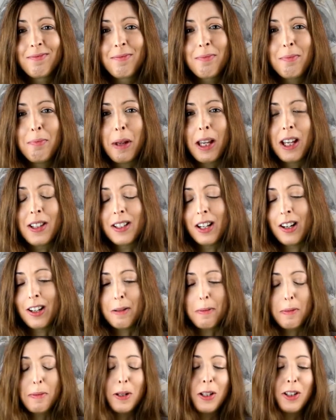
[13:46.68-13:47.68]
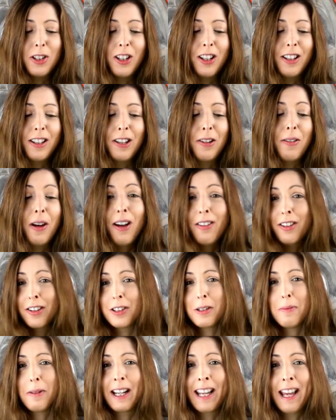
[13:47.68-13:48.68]
because I look at my bullet journal and go, I've got to
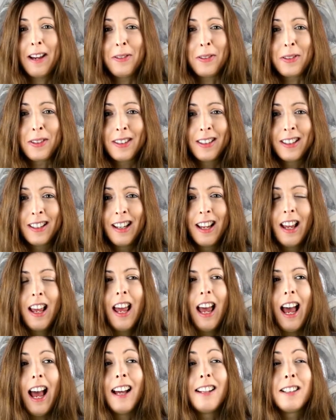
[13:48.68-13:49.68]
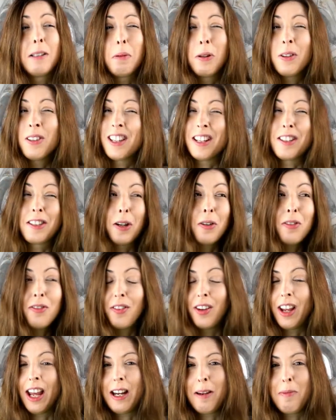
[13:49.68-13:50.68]
do my accounts. And to be honest, I don't
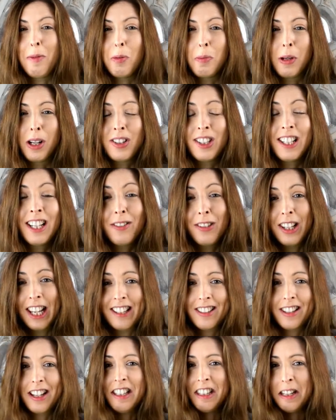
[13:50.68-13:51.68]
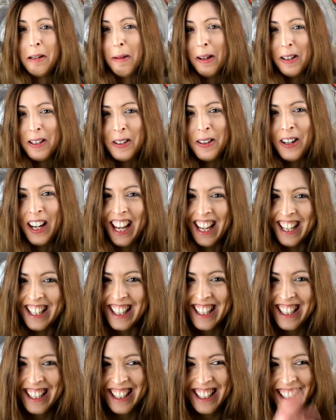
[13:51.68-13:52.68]
forget anymore because I get really excited about doing it.
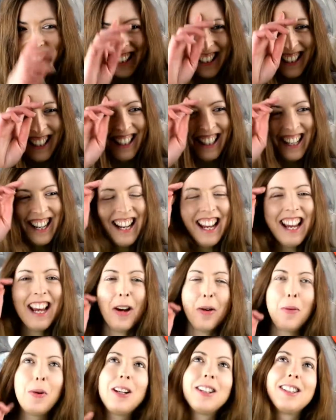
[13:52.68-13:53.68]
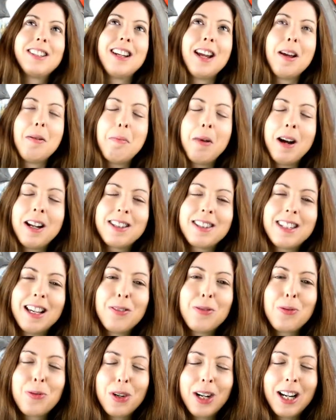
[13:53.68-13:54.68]
Which might
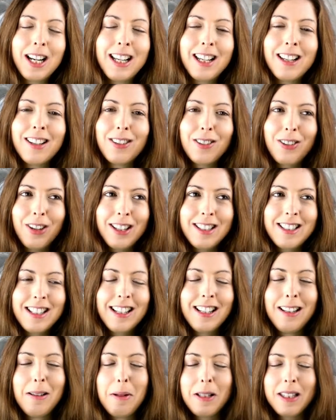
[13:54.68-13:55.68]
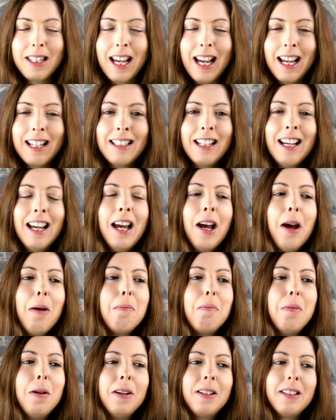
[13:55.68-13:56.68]
sound really crazy, a little bit sad,
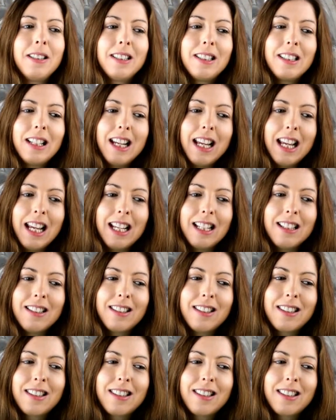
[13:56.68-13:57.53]
but I